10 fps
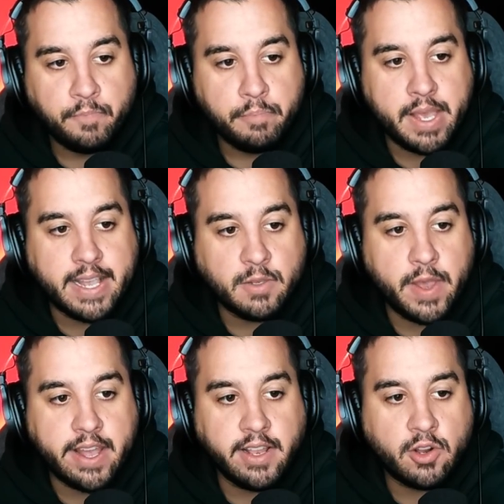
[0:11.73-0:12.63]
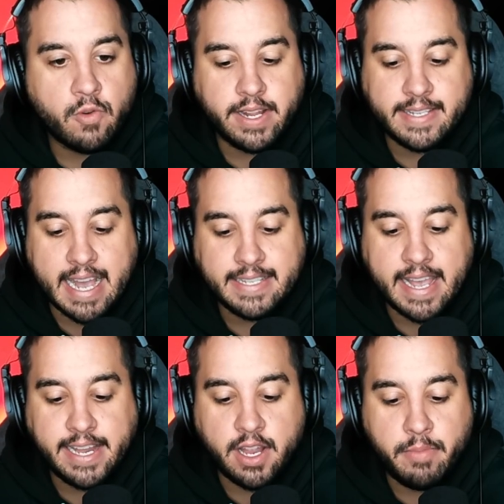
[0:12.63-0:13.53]
because we can criticize
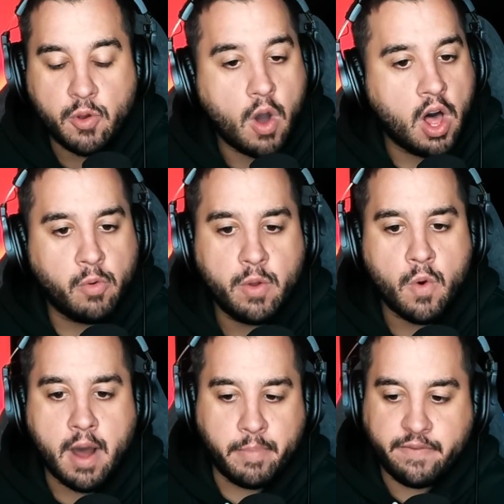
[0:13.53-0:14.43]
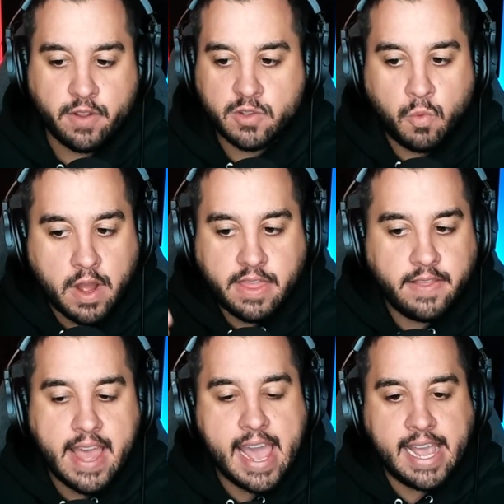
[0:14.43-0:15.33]
AEW all we want. But if there's one thing
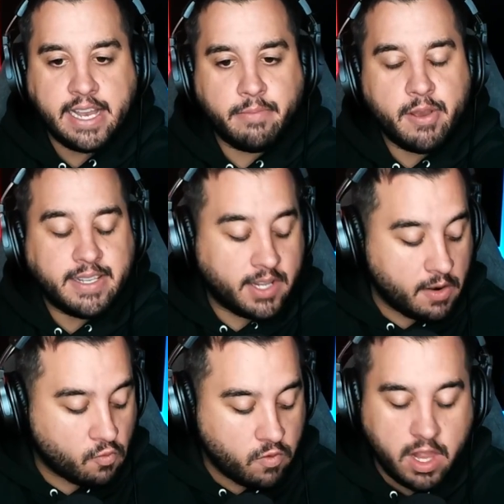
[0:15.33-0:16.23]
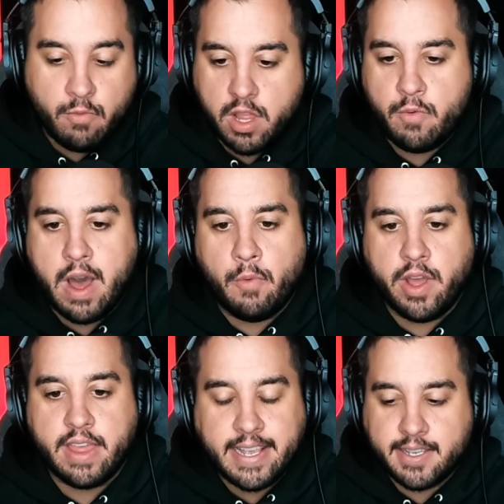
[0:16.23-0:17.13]
that AEW has done really, really well
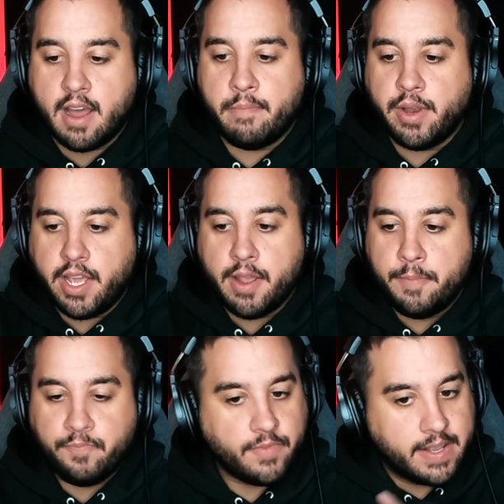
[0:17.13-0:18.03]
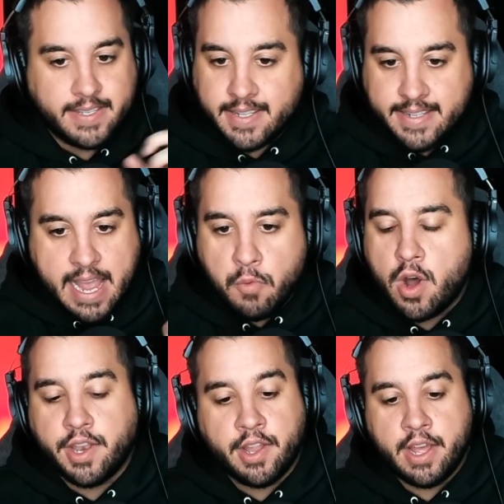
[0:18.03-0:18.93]
with as a company since day
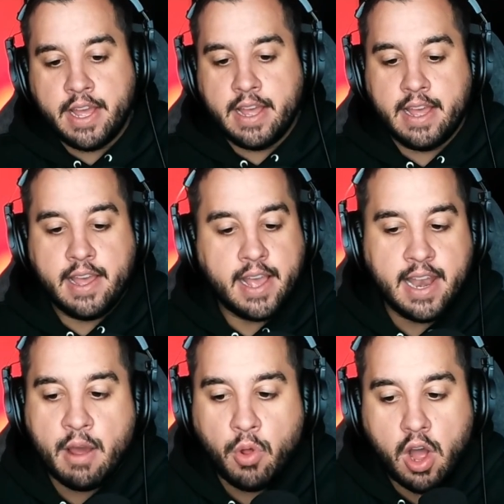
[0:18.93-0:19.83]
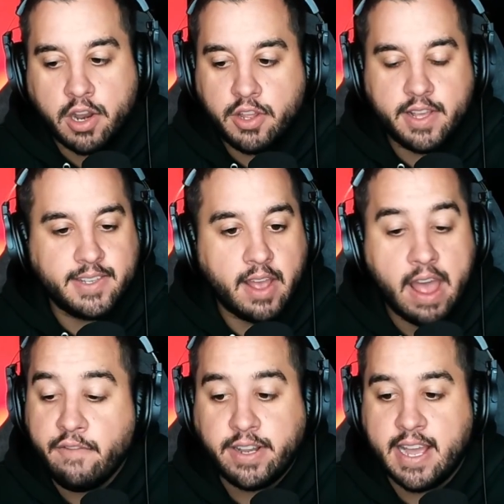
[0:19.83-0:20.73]
one, and I will argue this
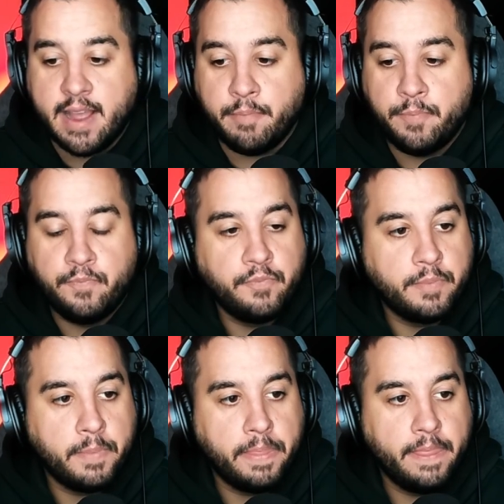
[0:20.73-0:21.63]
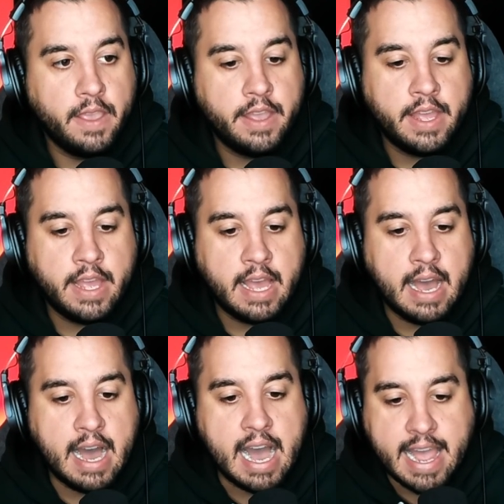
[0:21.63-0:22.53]
every time,
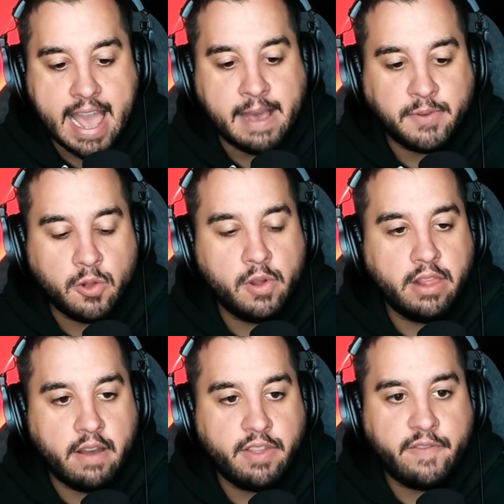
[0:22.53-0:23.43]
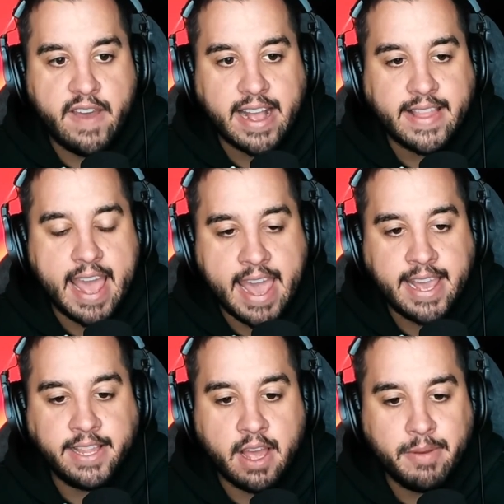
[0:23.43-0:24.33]
I absolutely love the fact that
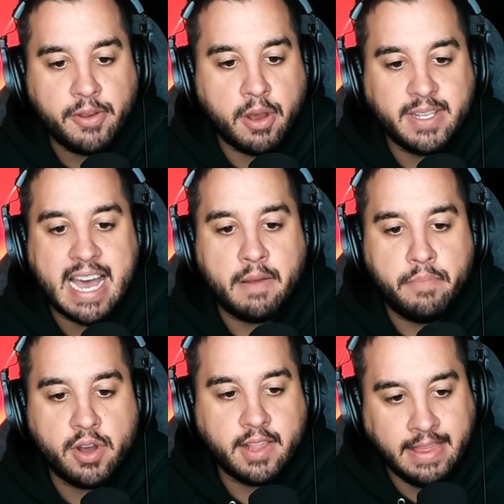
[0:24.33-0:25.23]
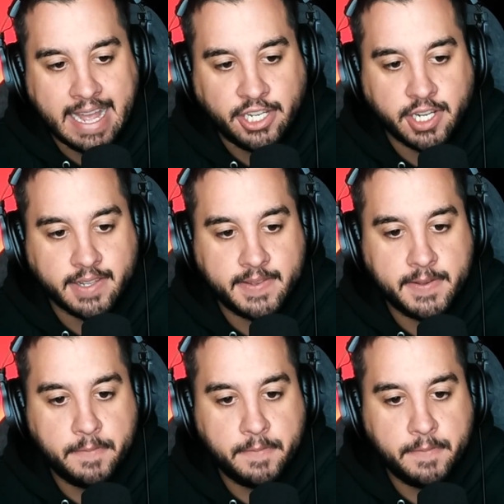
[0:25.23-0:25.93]
AEW knows how to book legends.